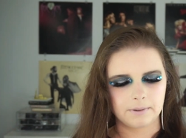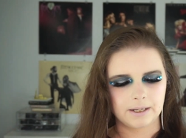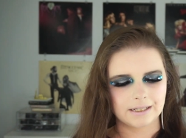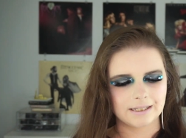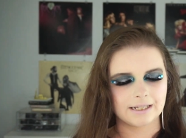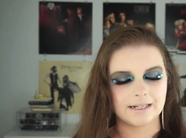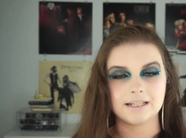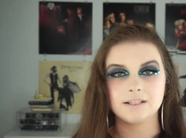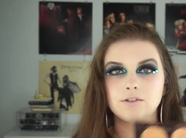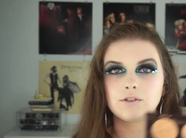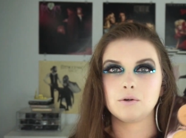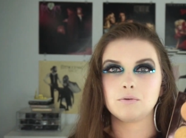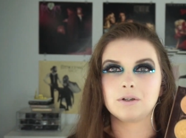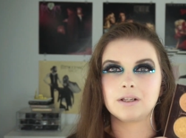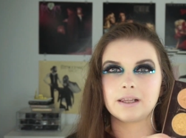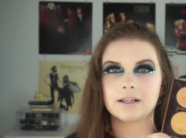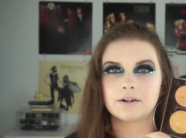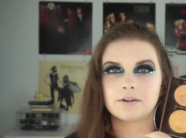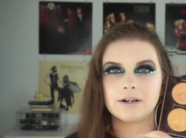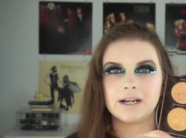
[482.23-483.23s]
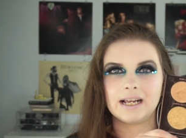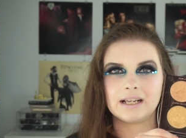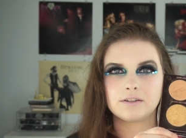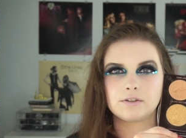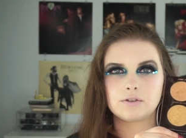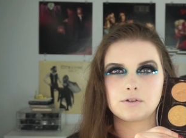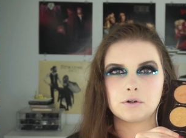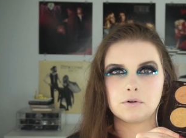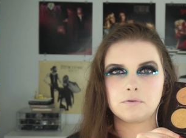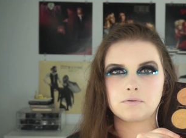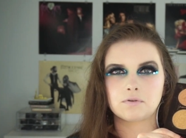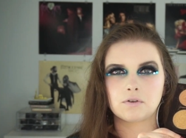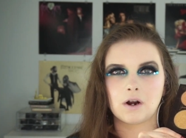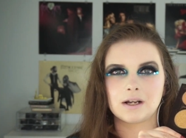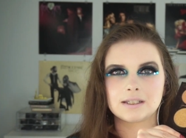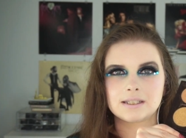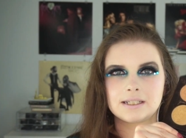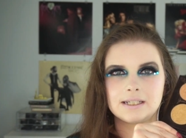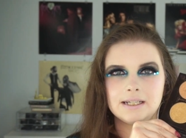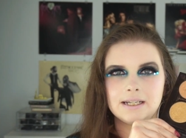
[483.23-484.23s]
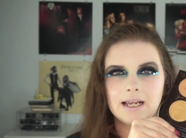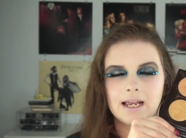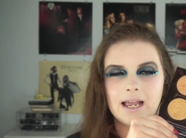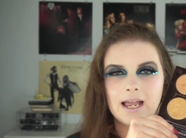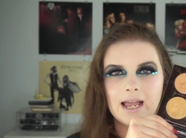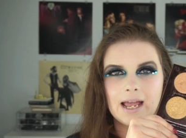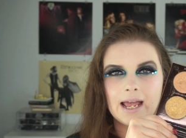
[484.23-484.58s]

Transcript: because it is so glittery and so frosty